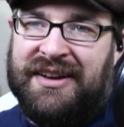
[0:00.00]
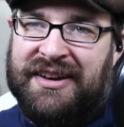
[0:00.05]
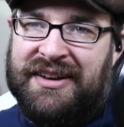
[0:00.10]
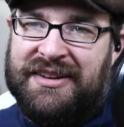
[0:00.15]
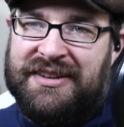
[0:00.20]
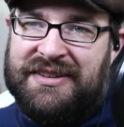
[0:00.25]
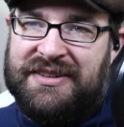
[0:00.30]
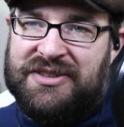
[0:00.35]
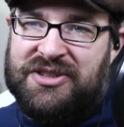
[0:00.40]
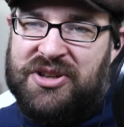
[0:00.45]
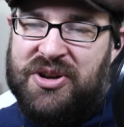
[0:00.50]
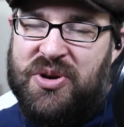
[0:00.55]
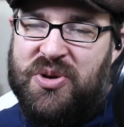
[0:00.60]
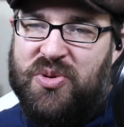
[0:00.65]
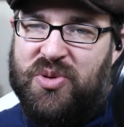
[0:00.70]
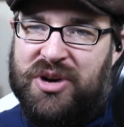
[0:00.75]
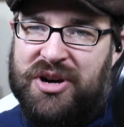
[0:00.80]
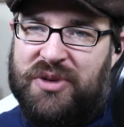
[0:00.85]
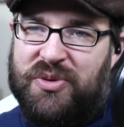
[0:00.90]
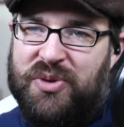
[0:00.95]
So
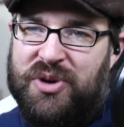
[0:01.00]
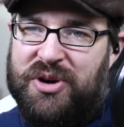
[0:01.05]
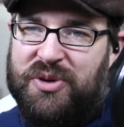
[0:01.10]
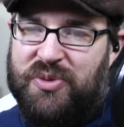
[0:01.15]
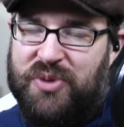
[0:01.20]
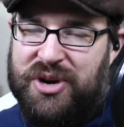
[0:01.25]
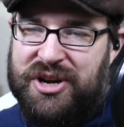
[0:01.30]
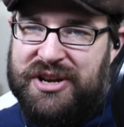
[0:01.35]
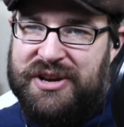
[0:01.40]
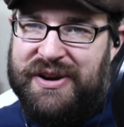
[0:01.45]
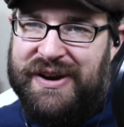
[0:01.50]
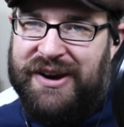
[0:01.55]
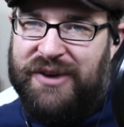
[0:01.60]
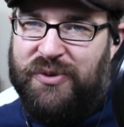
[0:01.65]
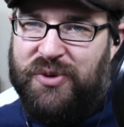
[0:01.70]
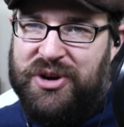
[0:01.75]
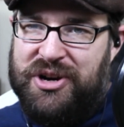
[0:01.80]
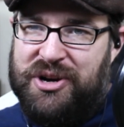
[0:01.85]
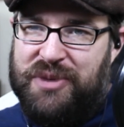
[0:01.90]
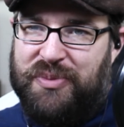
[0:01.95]
what are
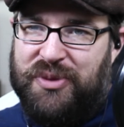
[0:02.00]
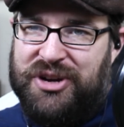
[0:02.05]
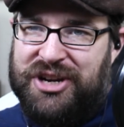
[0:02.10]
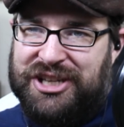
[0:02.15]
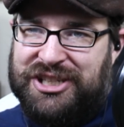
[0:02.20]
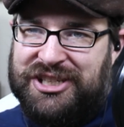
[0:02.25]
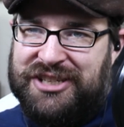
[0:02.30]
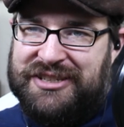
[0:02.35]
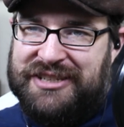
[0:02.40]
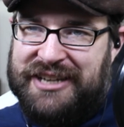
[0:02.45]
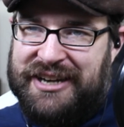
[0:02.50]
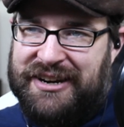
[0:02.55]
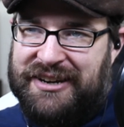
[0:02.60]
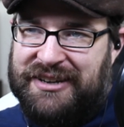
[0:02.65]
your predictions here?